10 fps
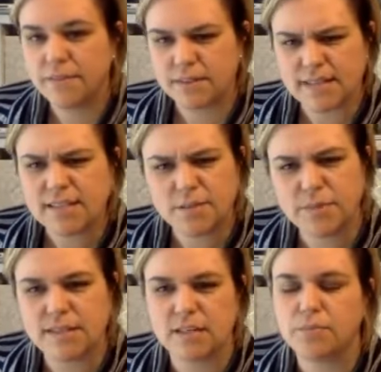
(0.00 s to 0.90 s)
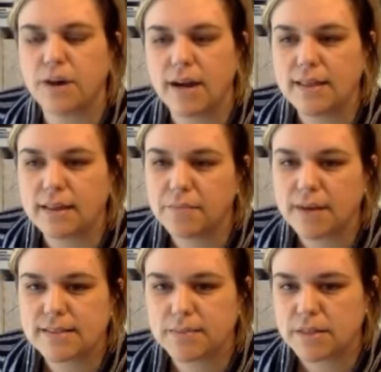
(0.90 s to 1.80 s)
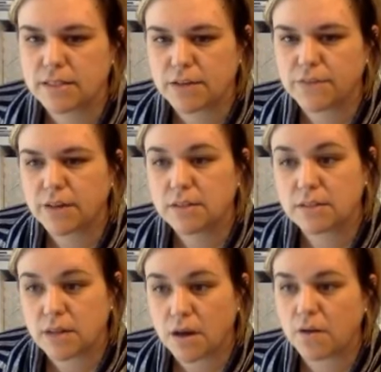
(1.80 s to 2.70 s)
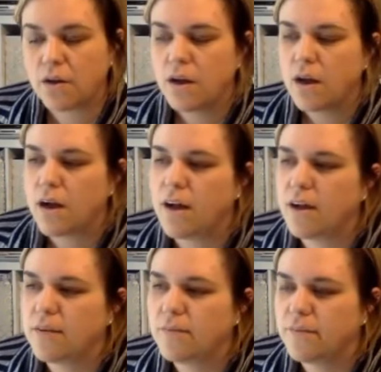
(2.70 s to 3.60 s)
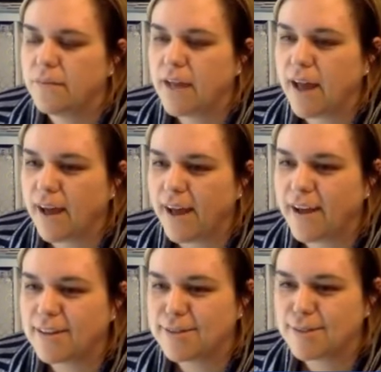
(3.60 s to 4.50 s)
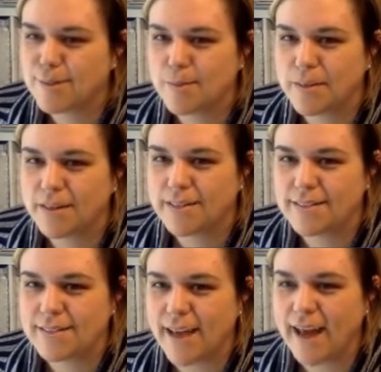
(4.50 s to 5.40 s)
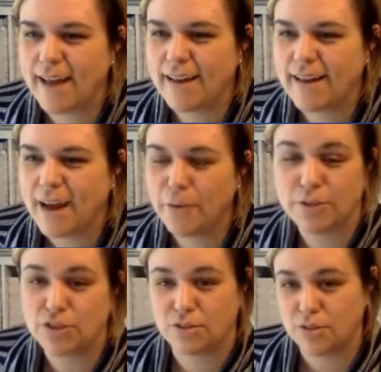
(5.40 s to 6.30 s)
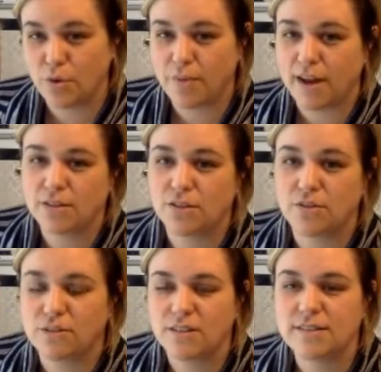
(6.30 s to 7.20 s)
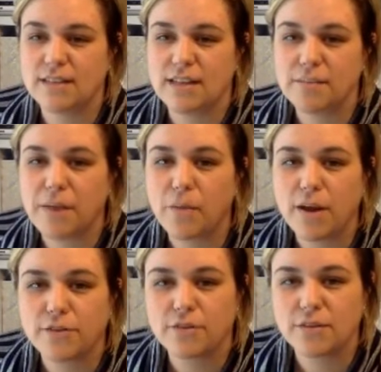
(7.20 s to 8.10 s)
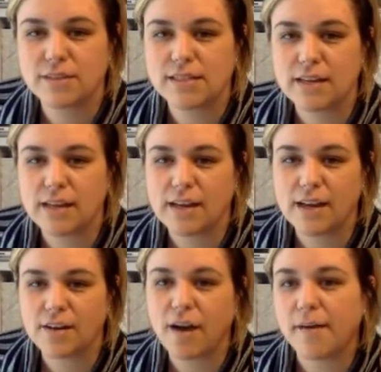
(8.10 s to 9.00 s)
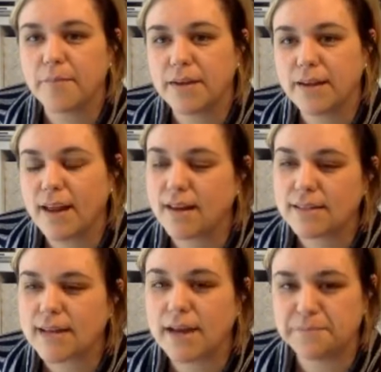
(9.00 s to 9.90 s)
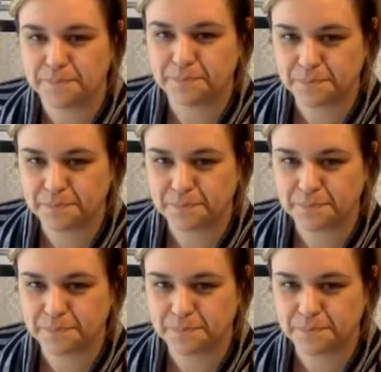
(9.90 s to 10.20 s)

the sesame seed bread I think makes a big difference. So um, yeah, I got to experience that, and I would just go back to New Orleans and eat my way through the city in a heartbeat anytime.